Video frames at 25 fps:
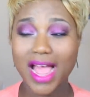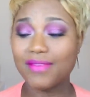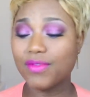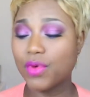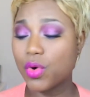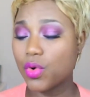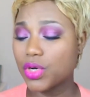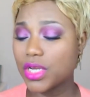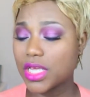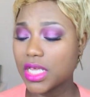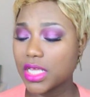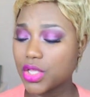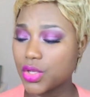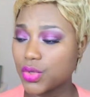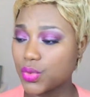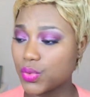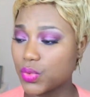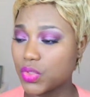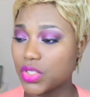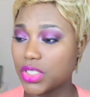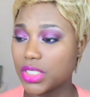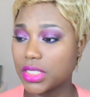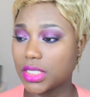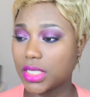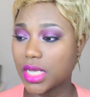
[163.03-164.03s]
I've only
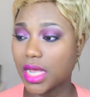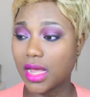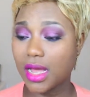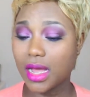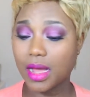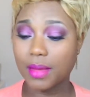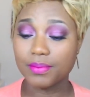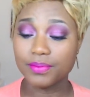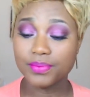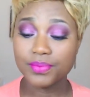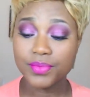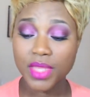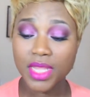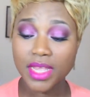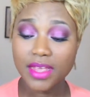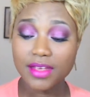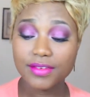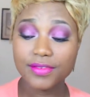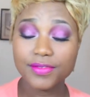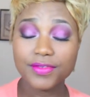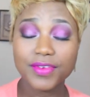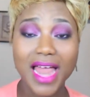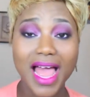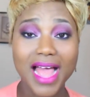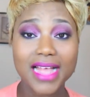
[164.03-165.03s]
used
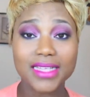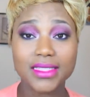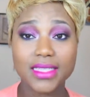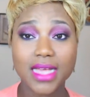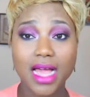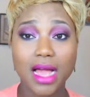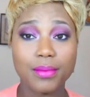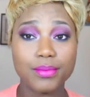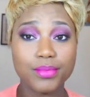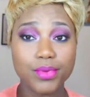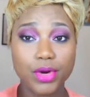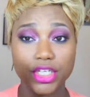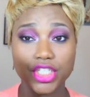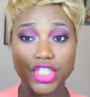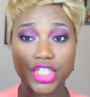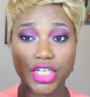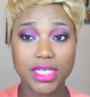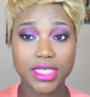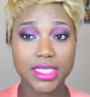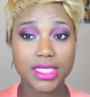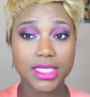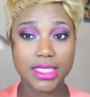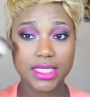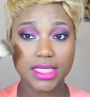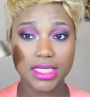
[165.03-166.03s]
flat top
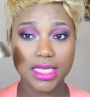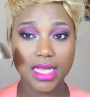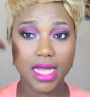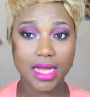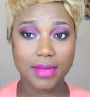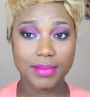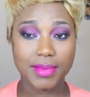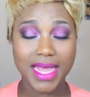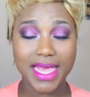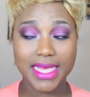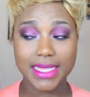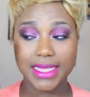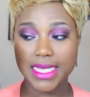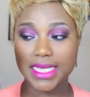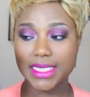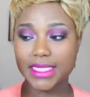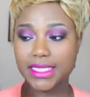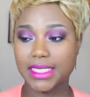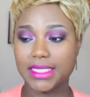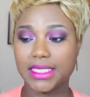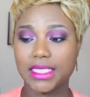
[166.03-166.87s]
brushes like this.